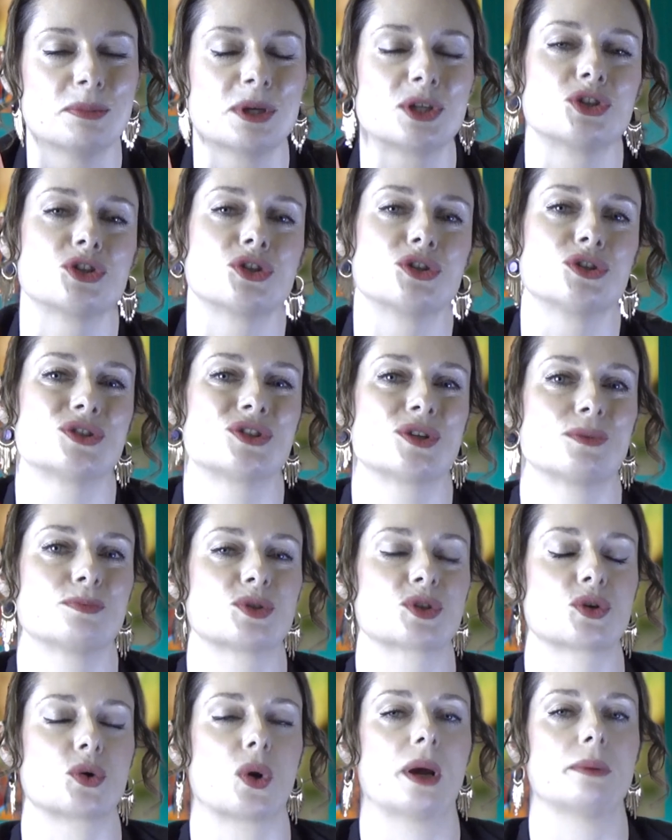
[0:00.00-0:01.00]
Make sure you're
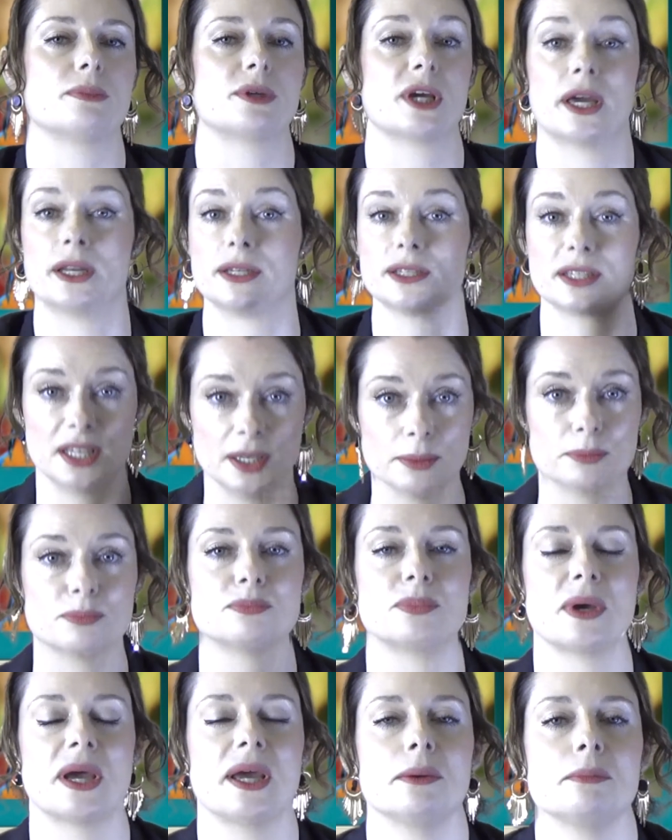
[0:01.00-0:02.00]
subscribed and
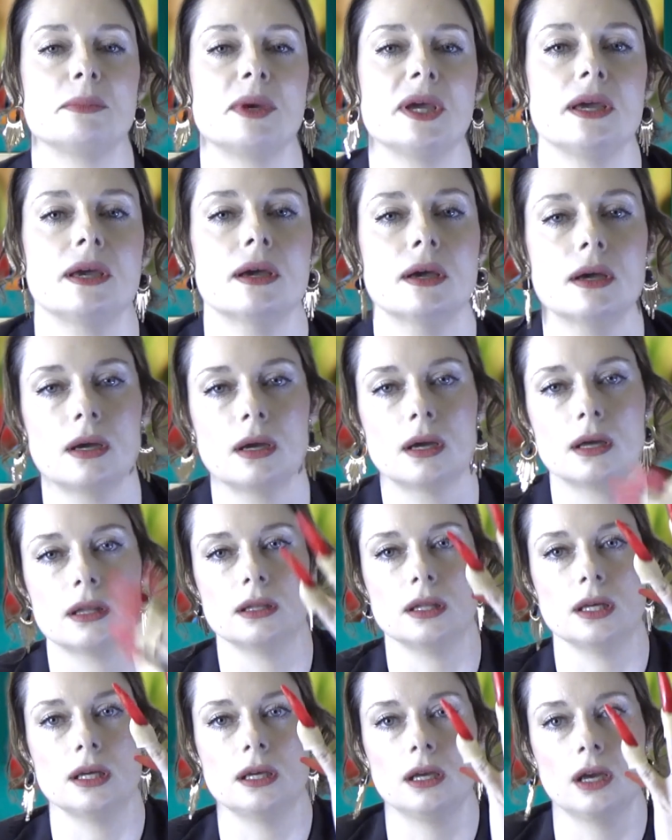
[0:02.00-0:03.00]
keep paying me
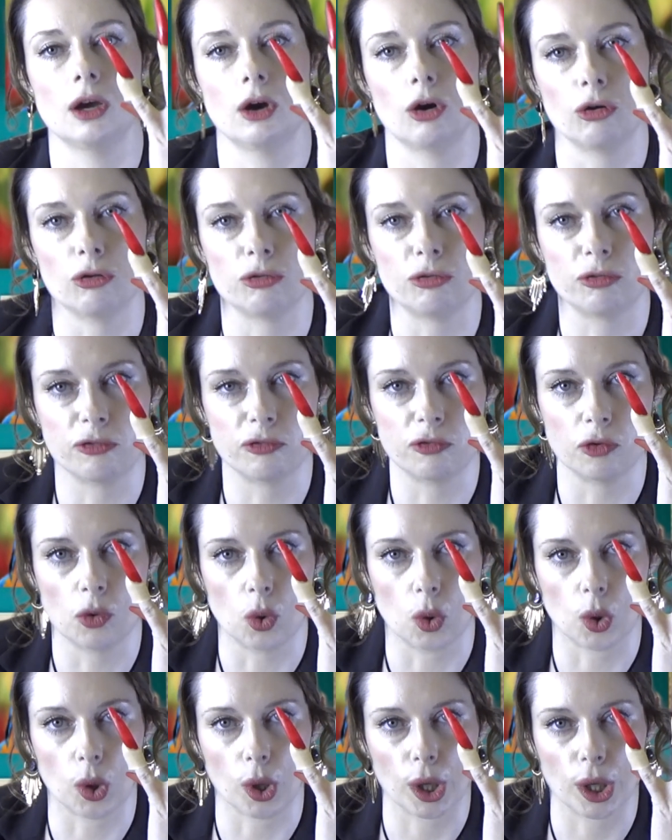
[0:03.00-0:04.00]
the
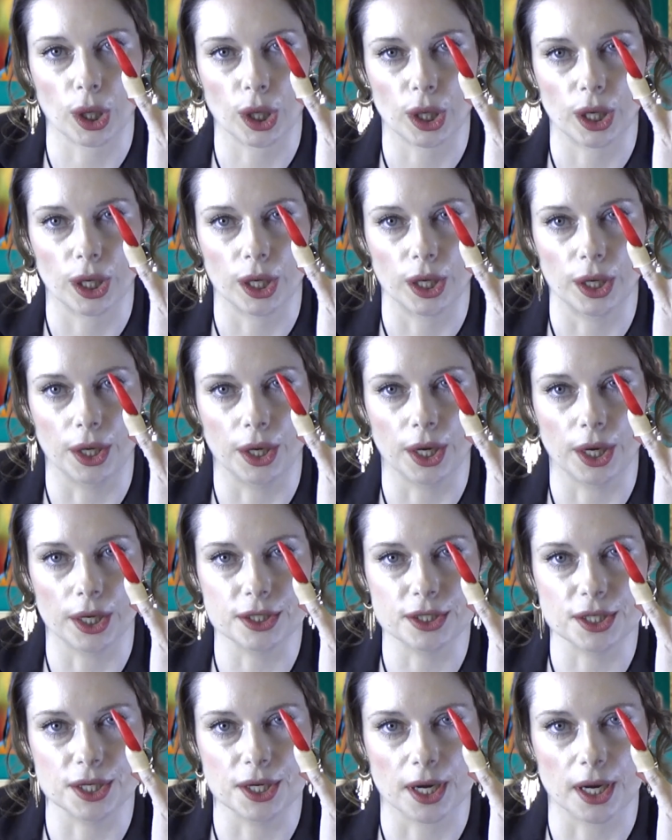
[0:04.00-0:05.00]
four
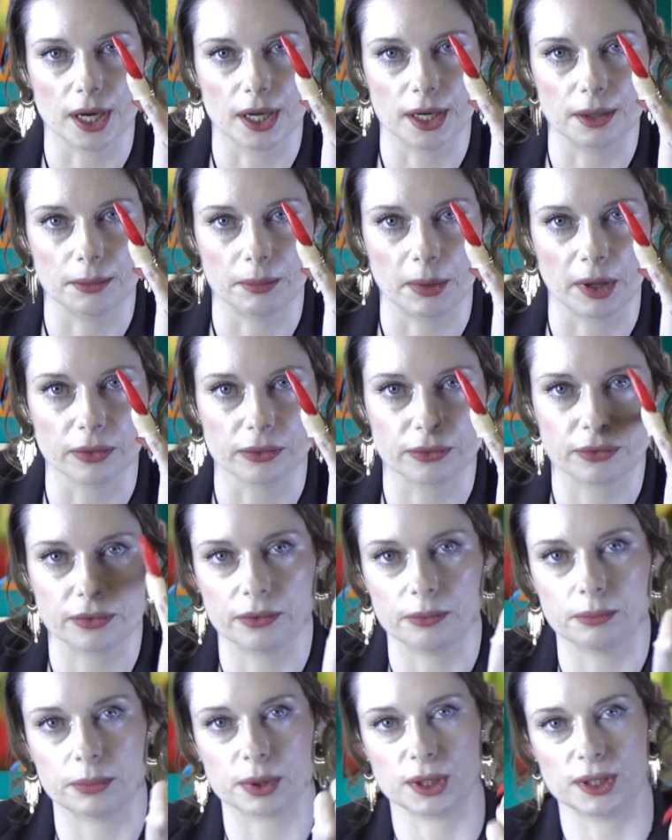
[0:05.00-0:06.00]
ninety-nine a month,
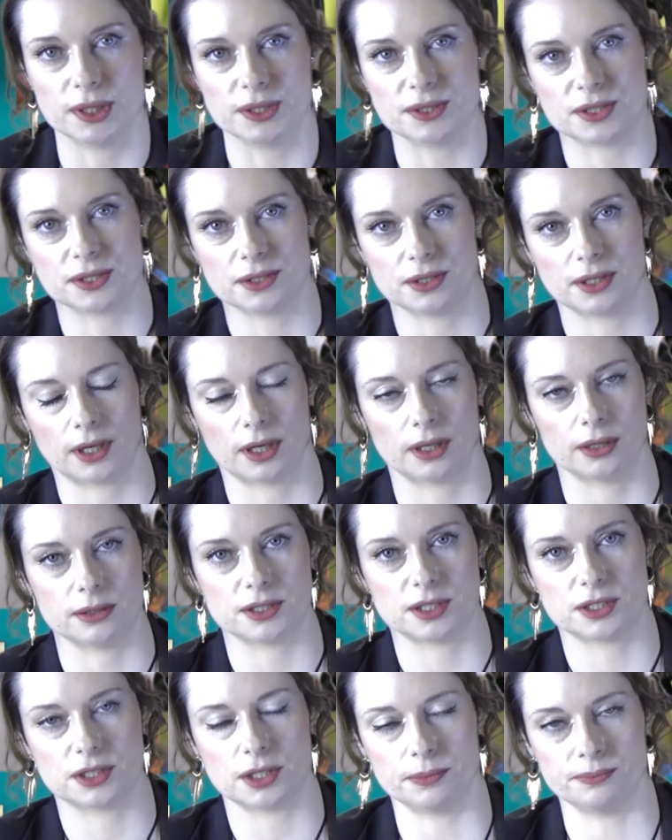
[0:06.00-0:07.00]
please. Uh,
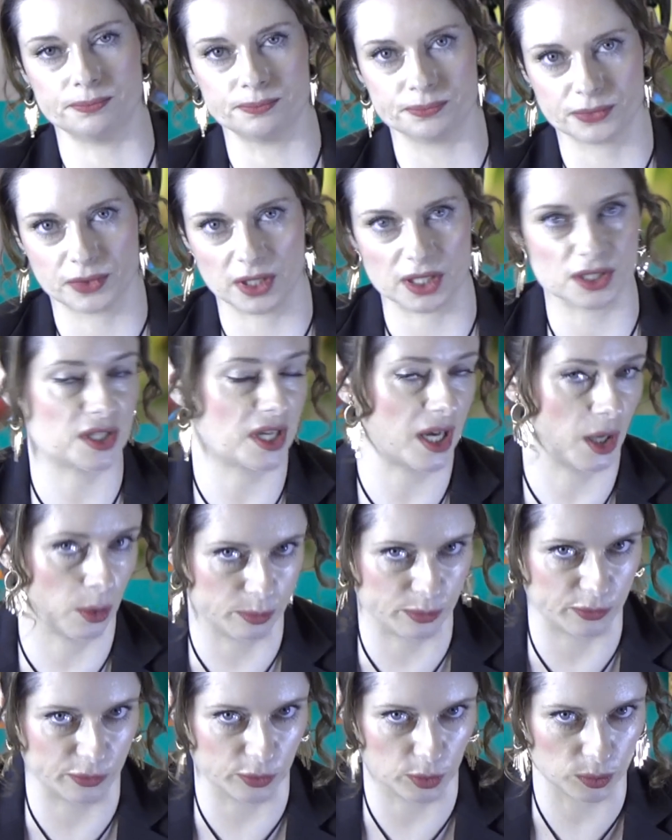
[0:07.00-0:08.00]
it's it's
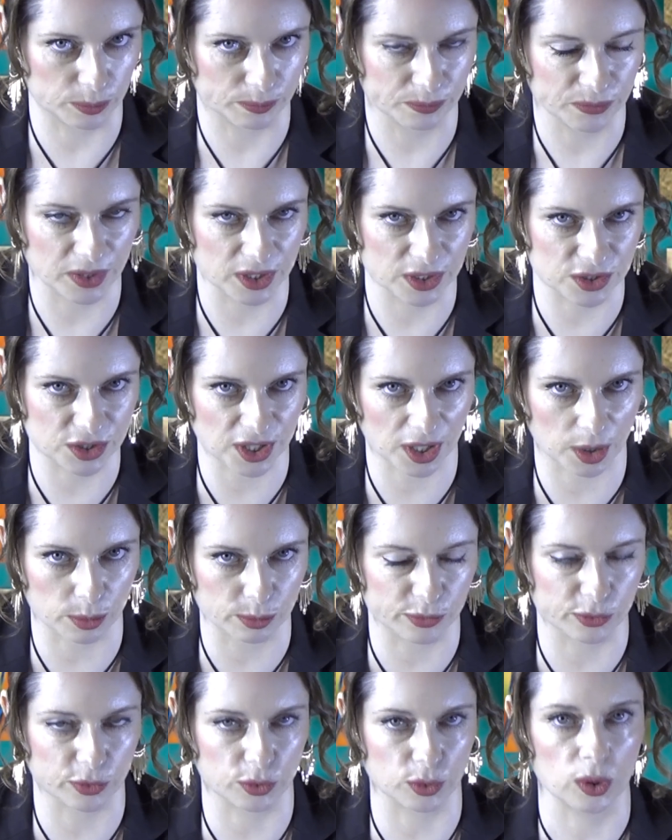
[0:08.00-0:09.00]
helpful. It's
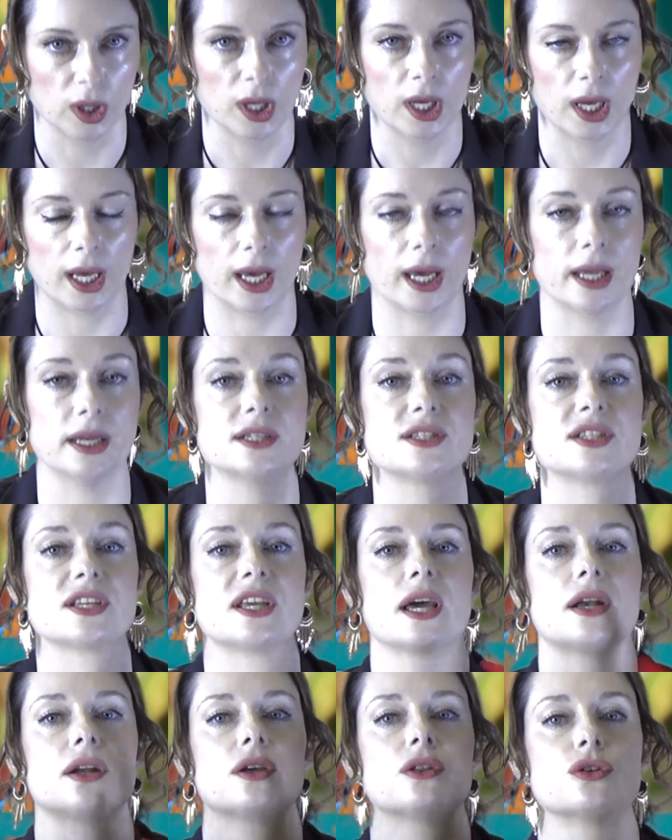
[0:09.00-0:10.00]
helpful, and it's
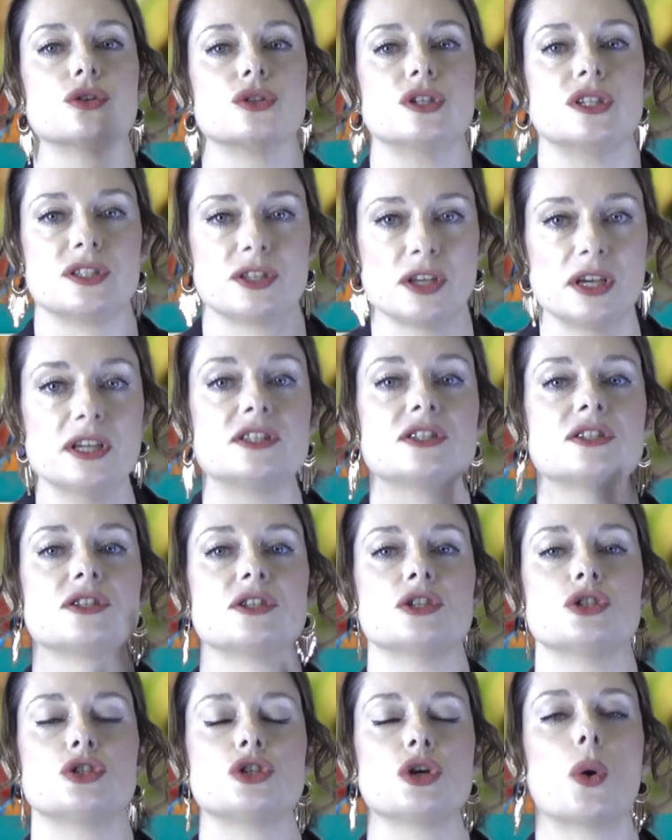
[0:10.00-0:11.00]
getting the it's
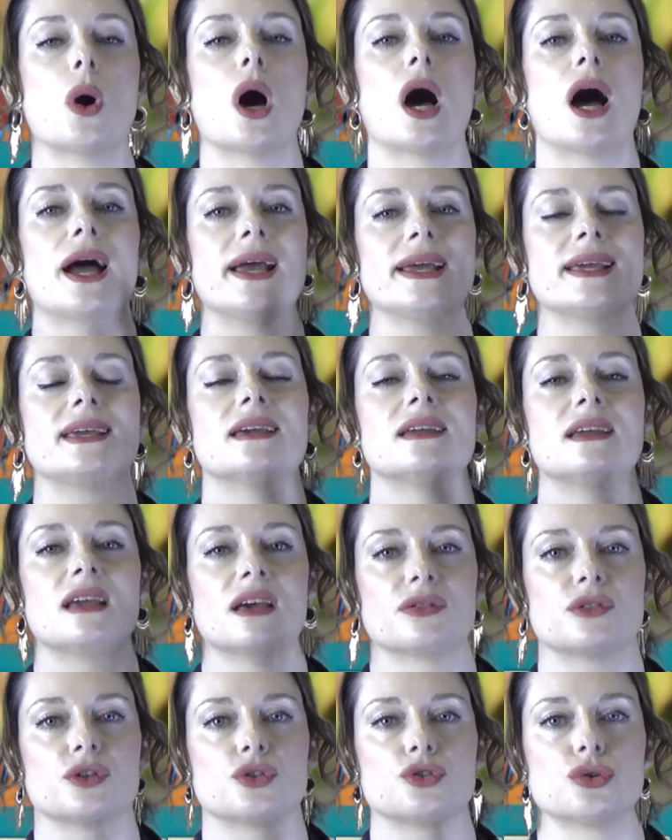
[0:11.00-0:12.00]
it's so I can
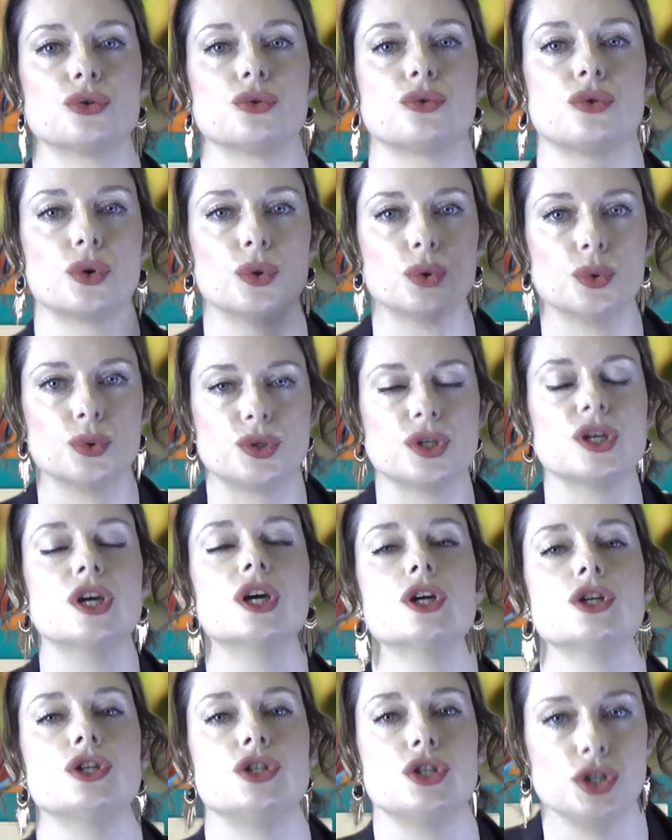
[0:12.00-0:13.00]
get the truth out
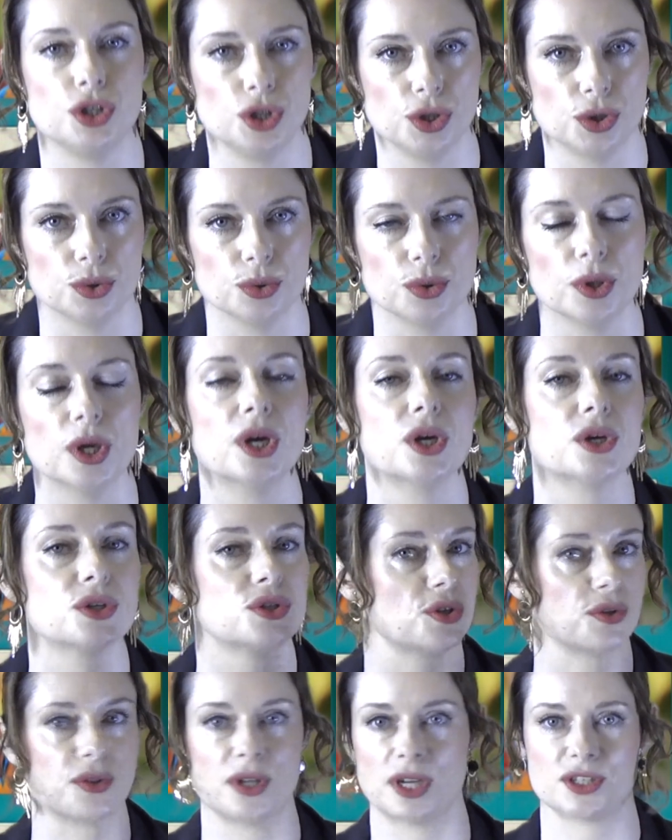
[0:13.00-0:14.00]
to you.
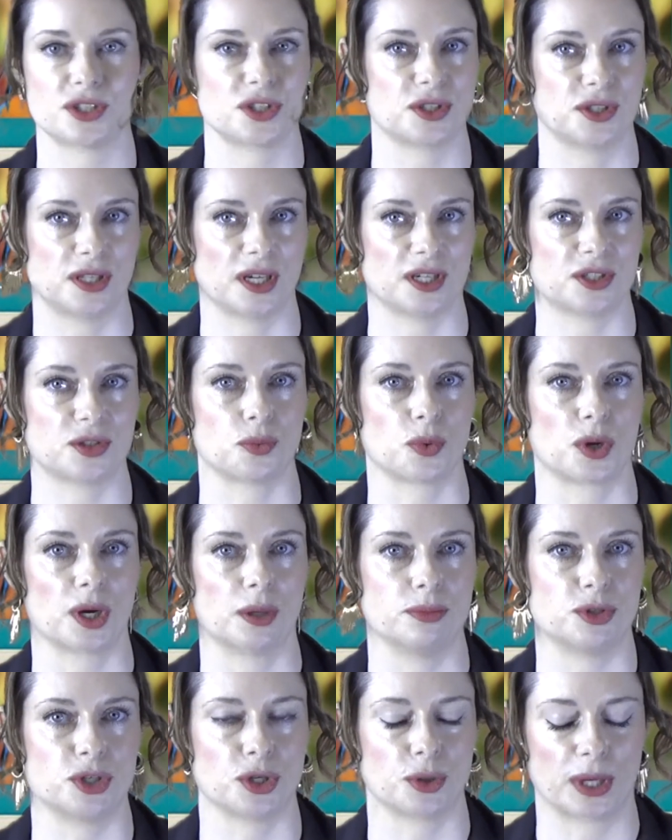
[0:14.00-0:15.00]
So that's that's what
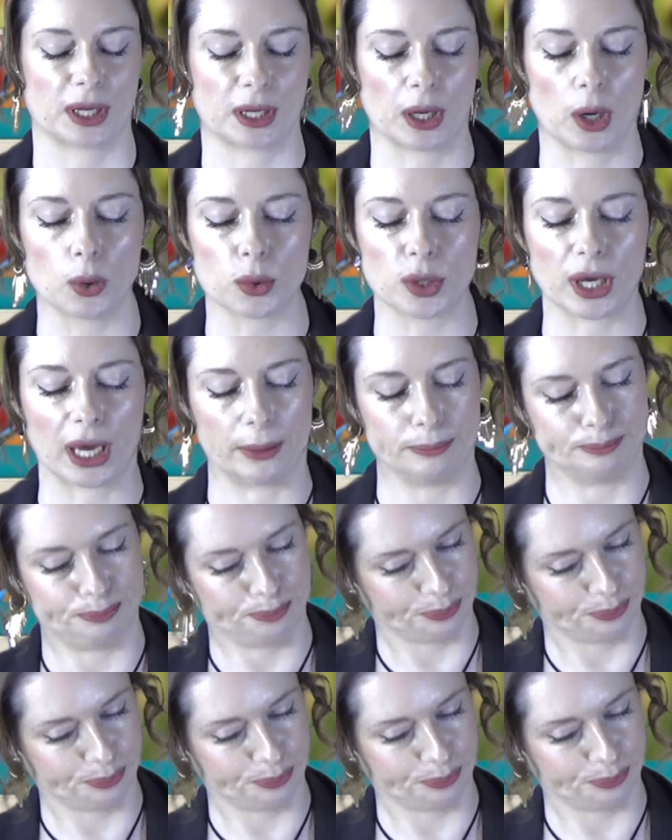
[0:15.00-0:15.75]
I'm doing. Okay.